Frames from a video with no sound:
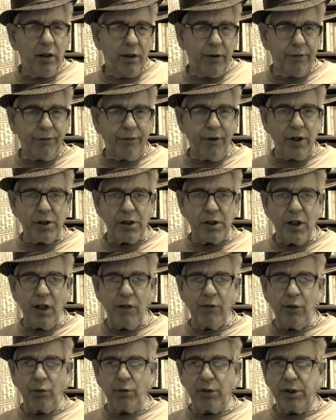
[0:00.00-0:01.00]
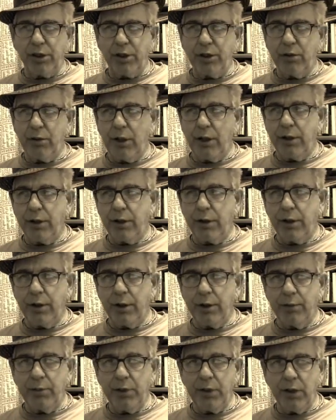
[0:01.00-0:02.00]
The French Navy was stranded
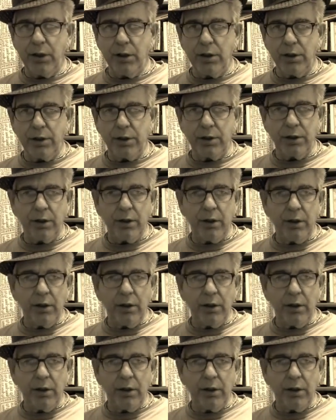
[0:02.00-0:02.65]
on the beach,